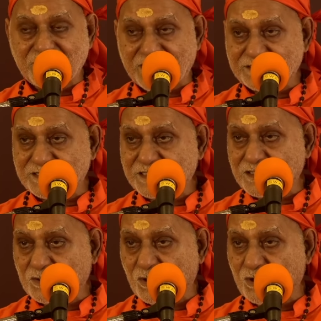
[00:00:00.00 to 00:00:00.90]

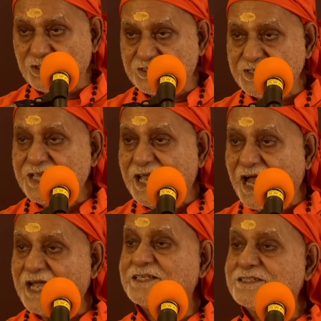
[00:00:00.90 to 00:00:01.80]
factor called the
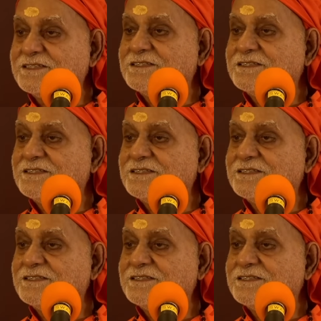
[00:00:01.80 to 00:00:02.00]
I.